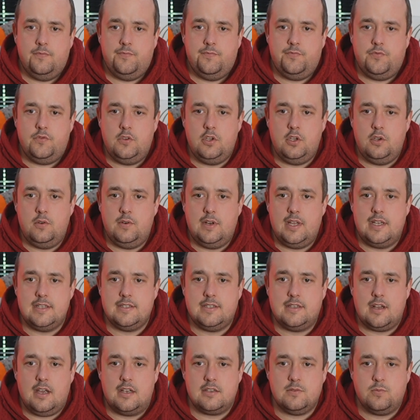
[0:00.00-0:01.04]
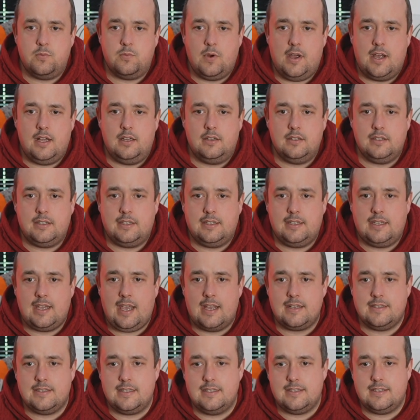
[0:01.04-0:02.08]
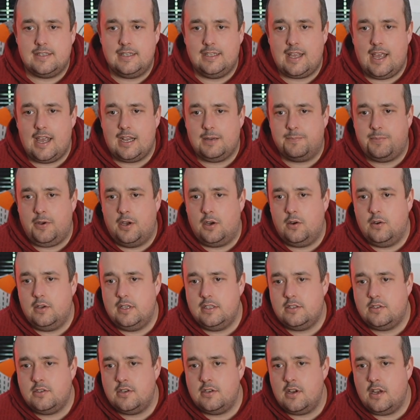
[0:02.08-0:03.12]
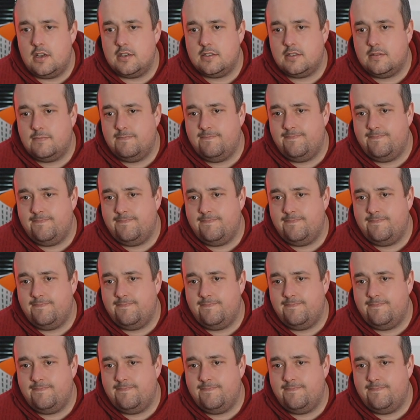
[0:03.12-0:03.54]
Nunes does well. Gets it to Gakpo. Just...